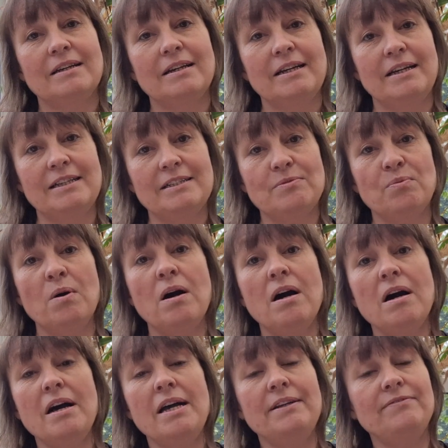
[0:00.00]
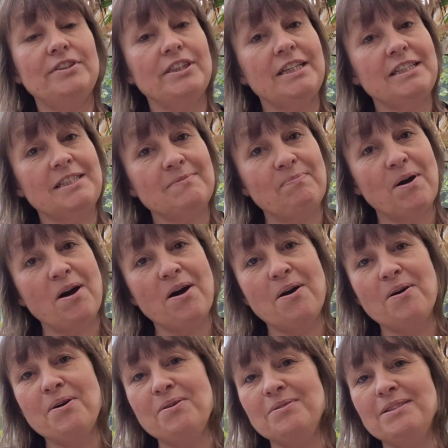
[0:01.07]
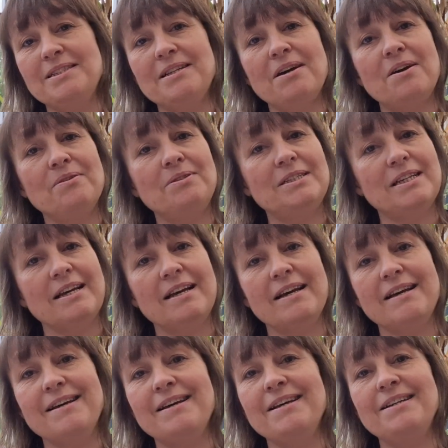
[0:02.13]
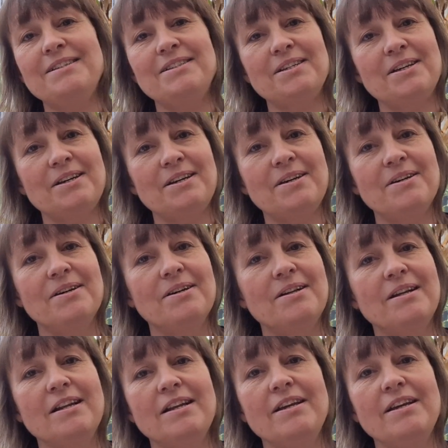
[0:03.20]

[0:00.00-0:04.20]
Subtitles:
His wife, she spoke so tenderly,